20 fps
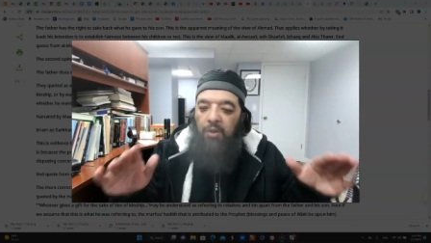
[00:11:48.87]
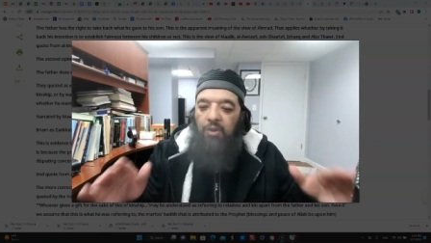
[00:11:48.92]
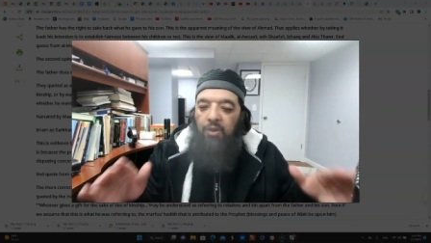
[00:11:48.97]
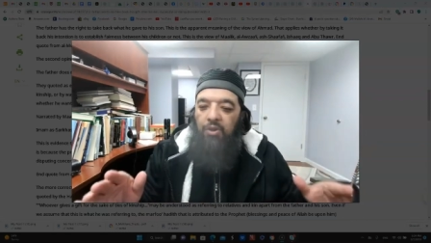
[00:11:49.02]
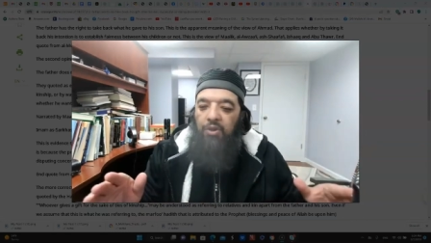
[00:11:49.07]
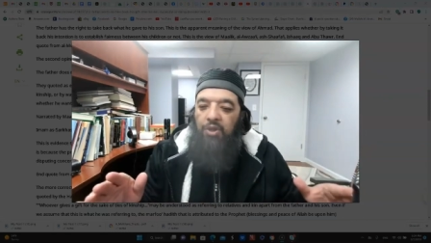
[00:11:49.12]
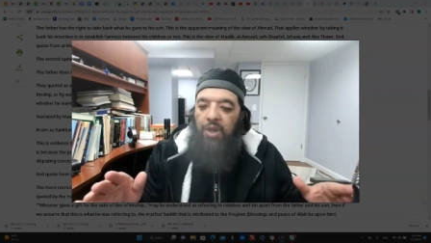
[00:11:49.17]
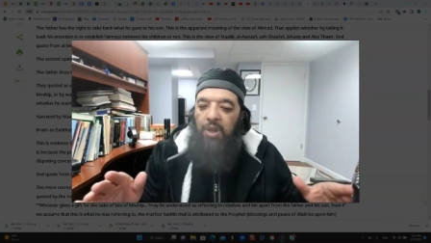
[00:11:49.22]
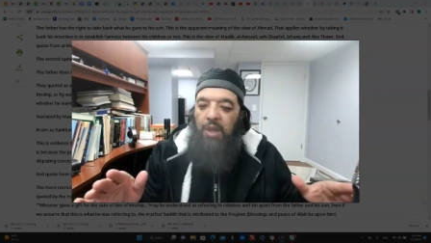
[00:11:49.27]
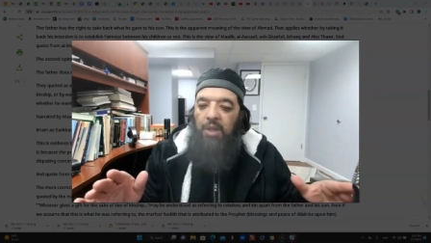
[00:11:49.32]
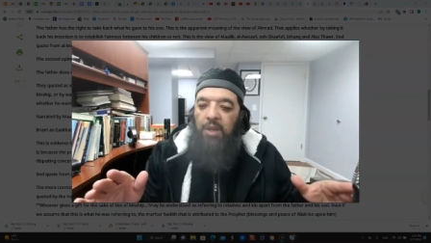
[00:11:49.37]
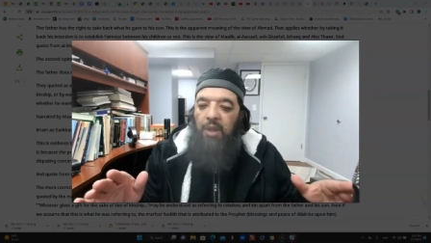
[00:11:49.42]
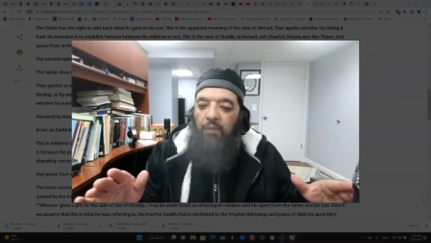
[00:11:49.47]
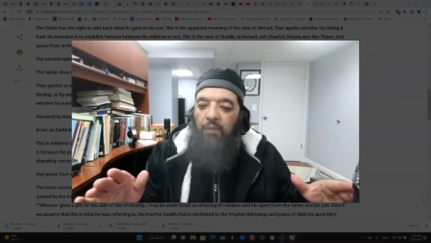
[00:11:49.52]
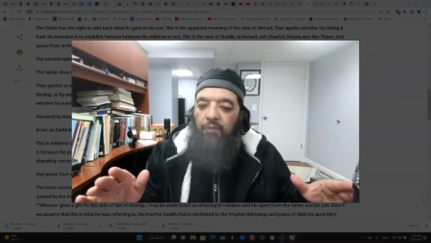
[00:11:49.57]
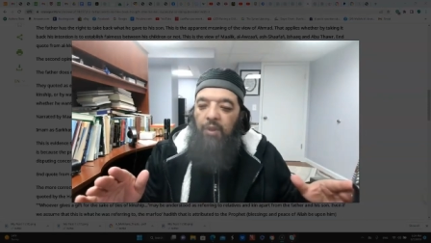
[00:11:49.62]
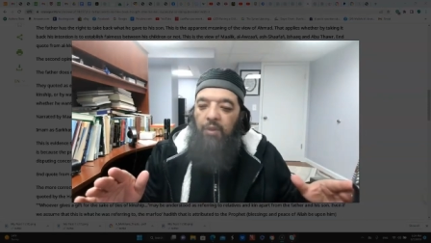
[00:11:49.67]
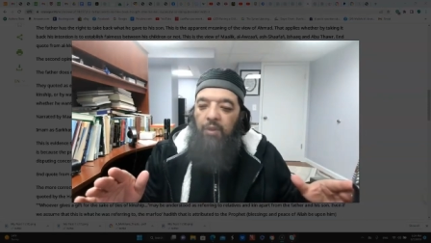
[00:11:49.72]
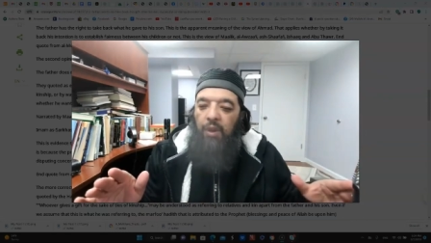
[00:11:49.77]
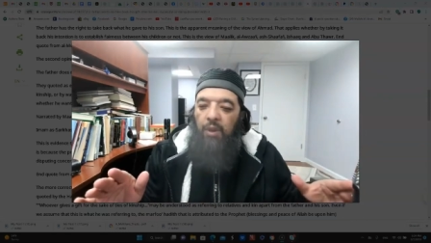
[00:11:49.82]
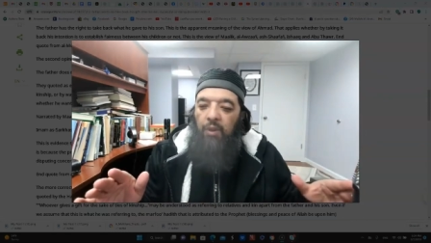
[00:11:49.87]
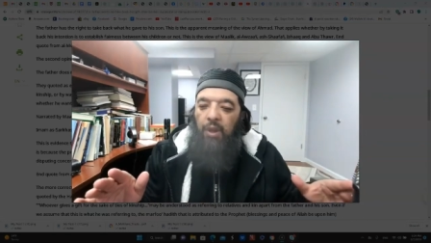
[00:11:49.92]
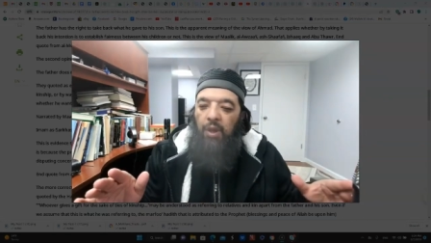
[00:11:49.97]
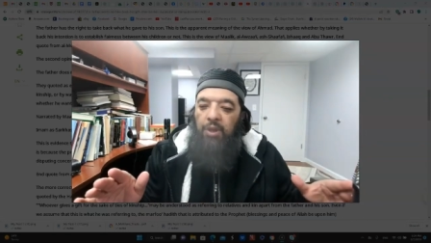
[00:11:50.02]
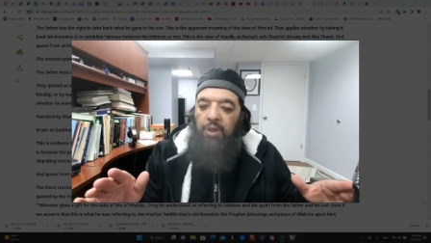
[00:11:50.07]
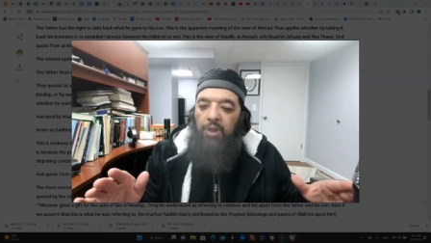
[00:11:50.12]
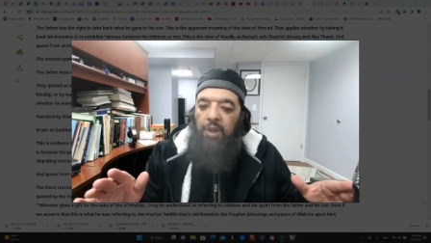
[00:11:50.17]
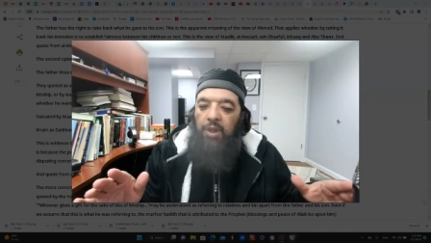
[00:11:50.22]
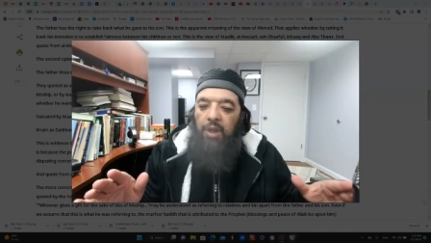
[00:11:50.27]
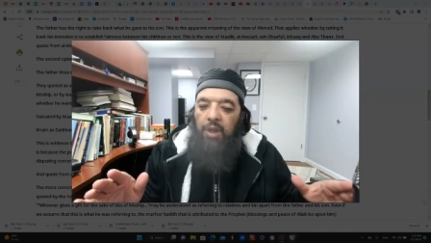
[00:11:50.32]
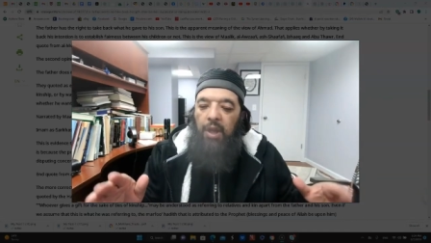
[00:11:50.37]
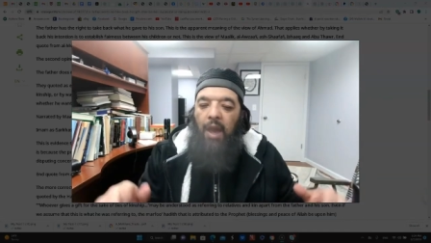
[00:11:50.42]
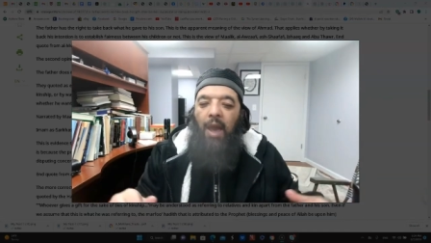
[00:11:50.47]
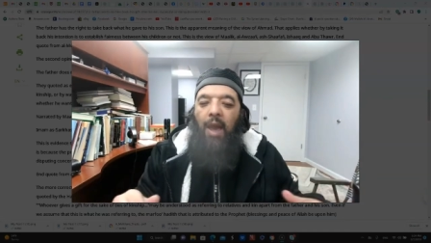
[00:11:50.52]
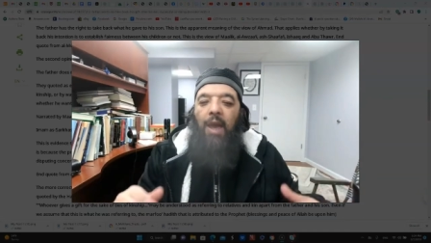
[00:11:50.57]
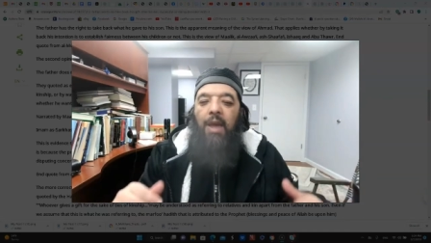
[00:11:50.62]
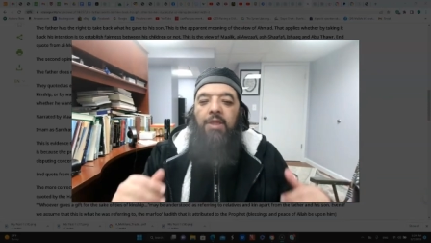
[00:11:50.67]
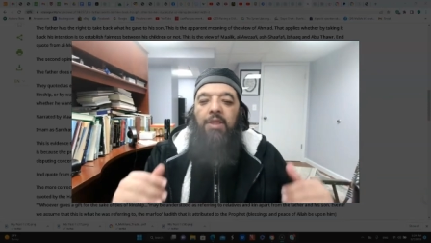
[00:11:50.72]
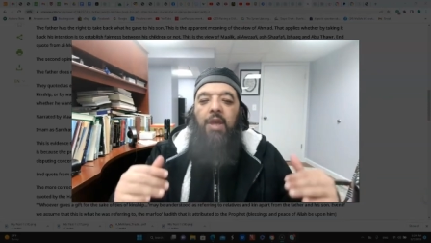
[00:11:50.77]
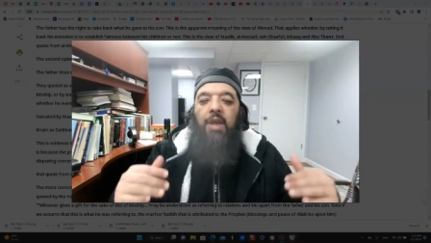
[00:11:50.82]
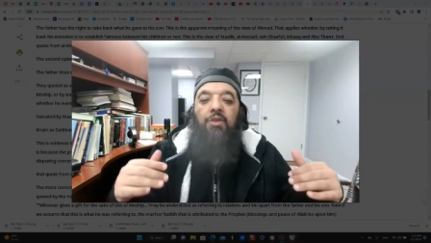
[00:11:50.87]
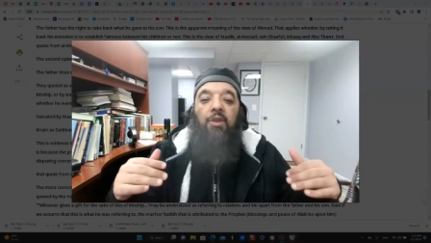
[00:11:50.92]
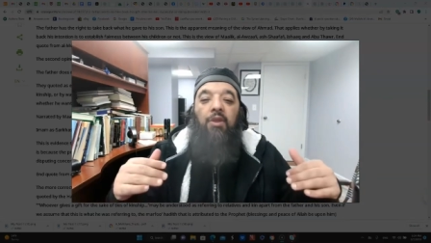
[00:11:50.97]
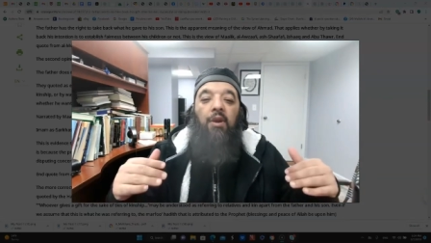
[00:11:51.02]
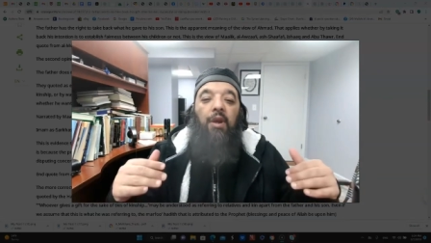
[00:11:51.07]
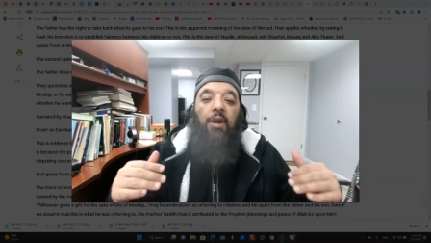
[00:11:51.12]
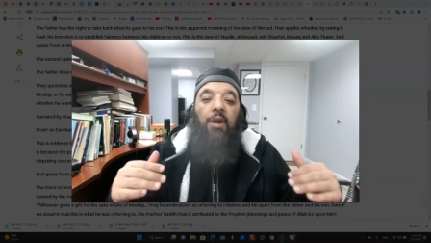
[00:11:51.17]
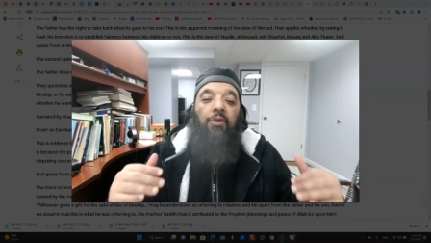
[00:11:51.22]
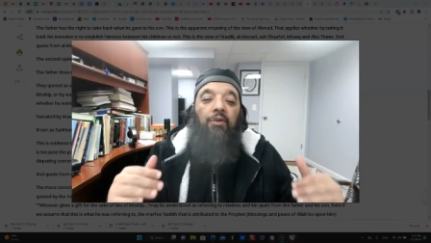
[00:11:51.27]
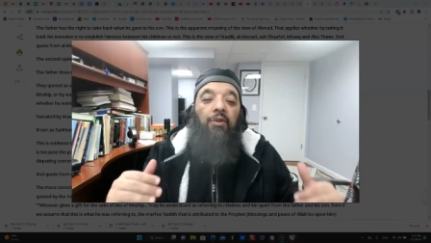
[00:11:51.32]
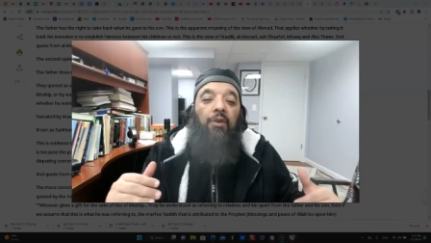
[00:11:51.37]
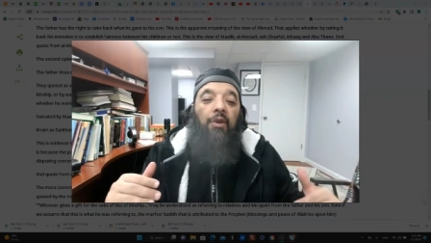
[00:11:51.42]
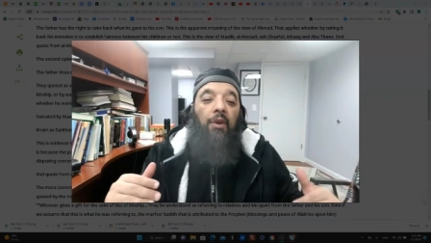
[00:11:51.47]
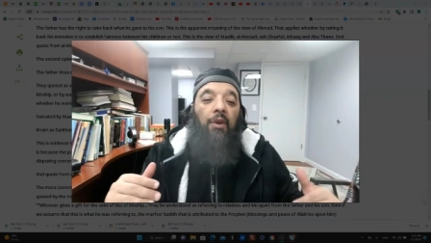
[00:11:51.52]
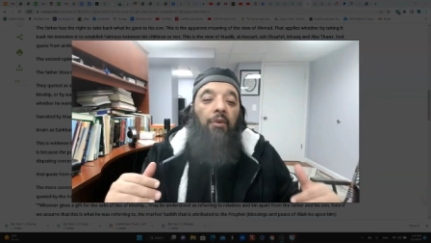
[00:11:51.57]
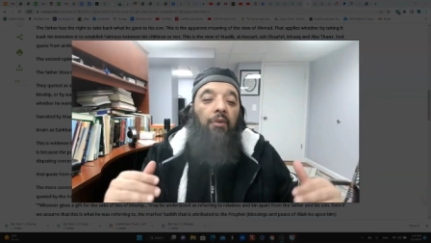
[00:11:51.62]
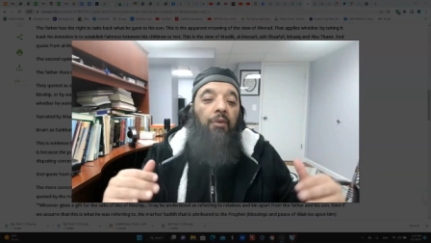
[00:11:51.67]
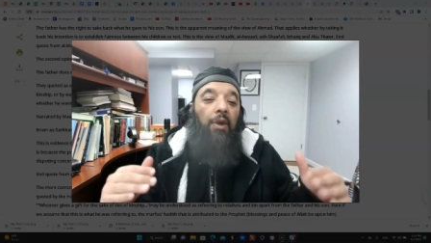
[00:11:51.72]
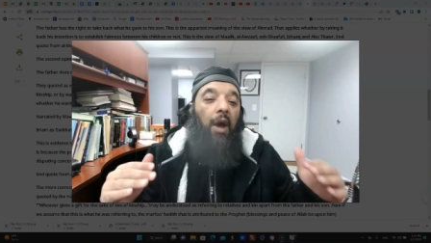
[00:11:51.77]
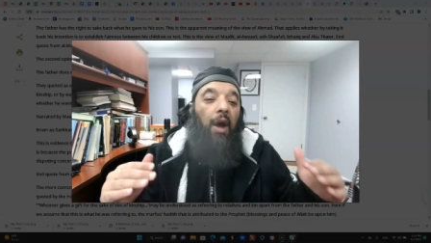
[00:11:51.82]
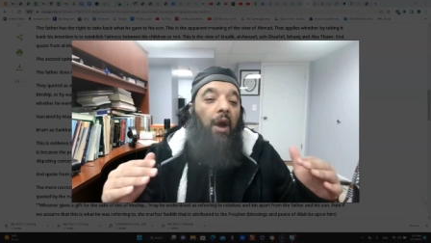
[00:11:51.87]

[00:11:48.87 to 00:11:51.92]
understanding of the narration, and then there is the